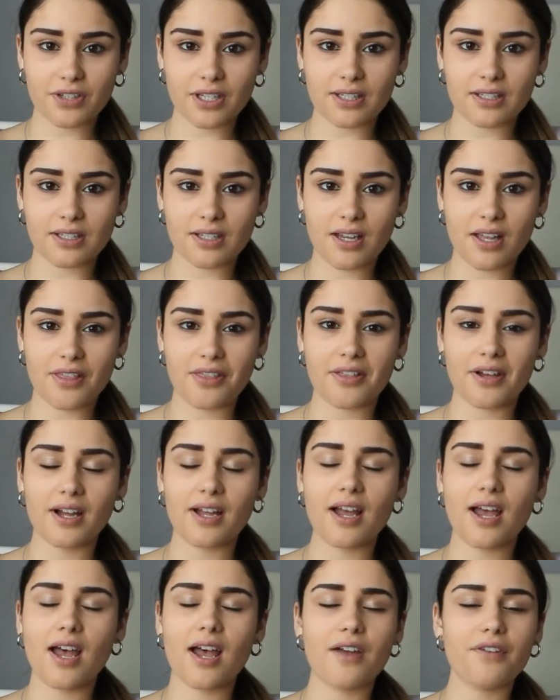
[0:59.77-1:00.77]
idea
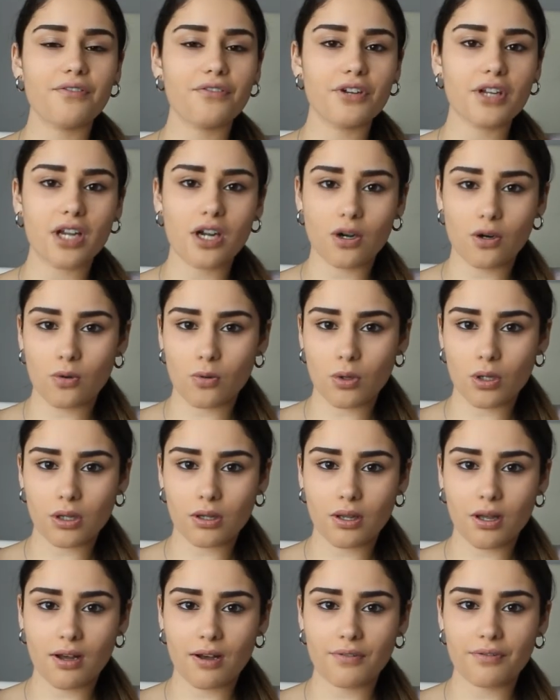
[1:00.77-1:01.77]
that every girl will
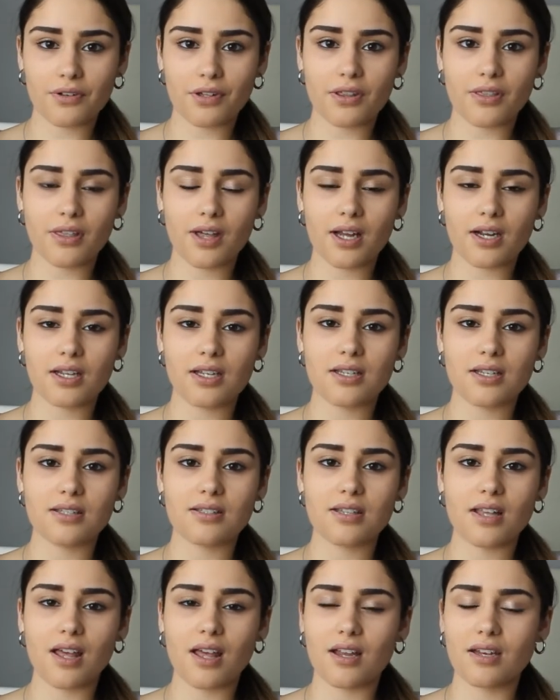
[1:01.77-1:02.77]
love, that
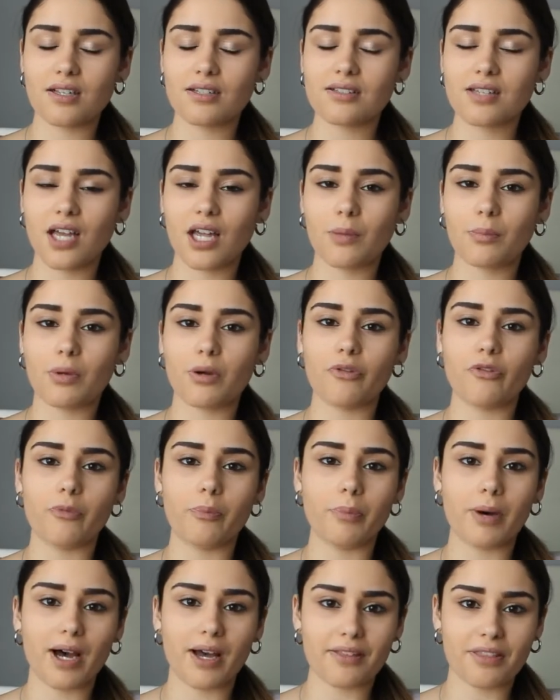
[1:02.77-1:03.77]
is any type
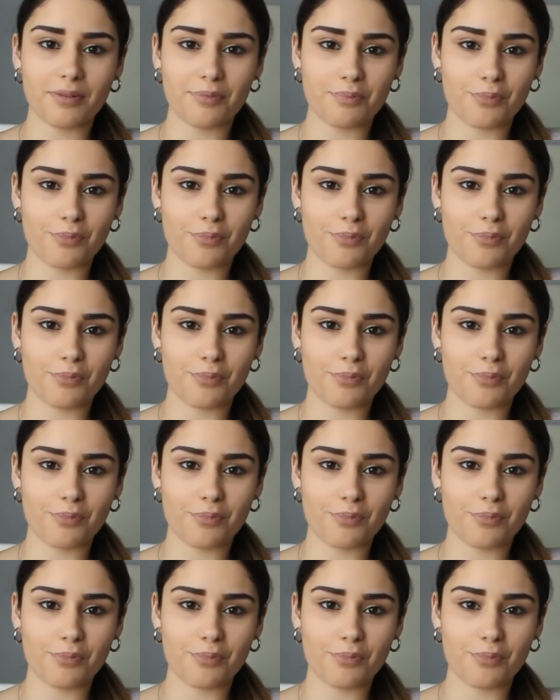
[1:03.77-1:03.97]
of Bath &